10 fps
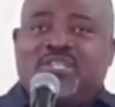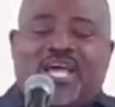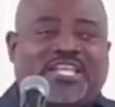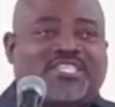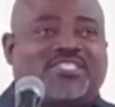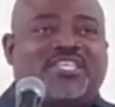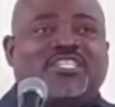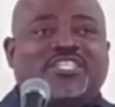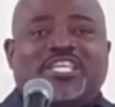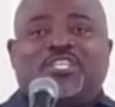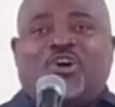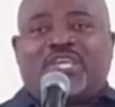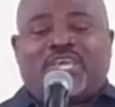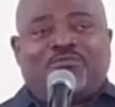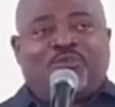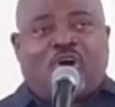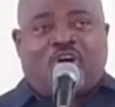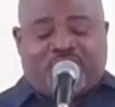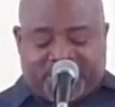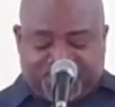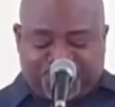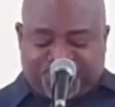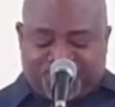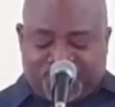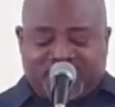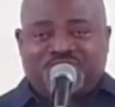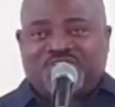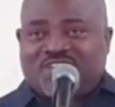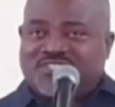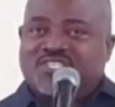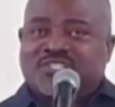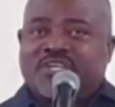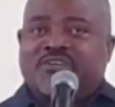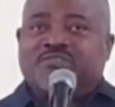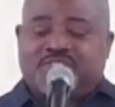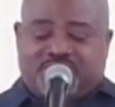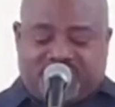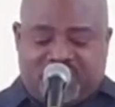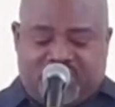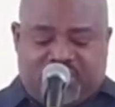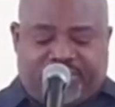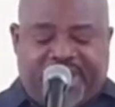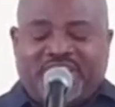And they still did not give God His, his just deserts, right?